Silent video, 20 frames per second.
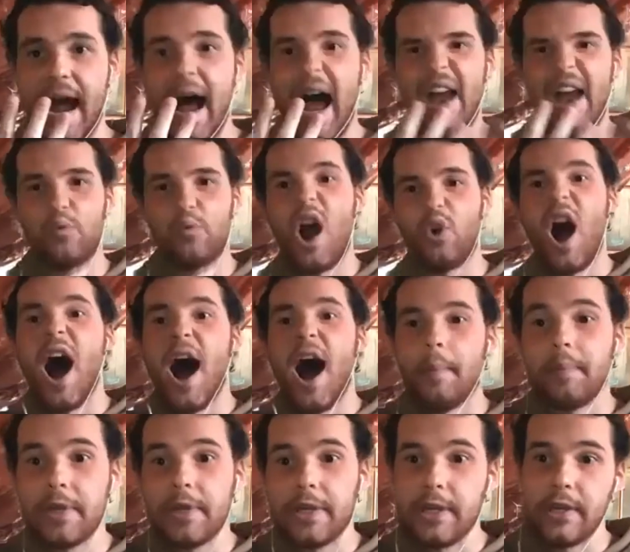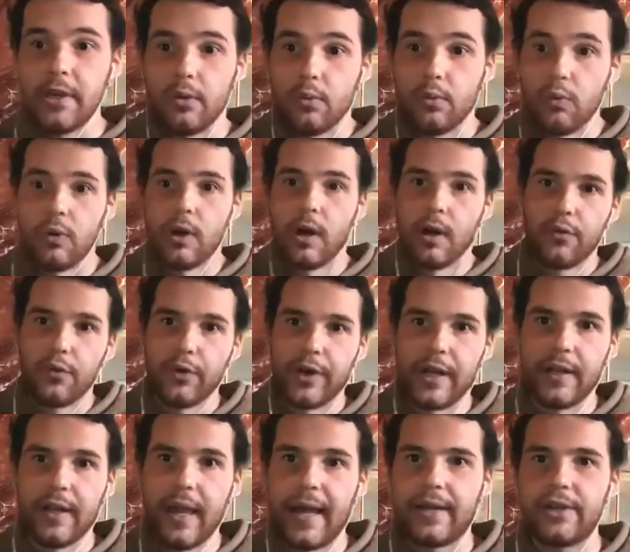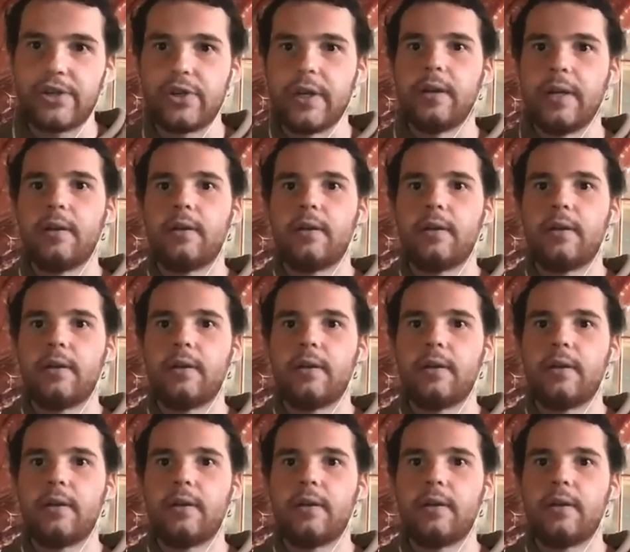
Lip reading: rob you of re-election.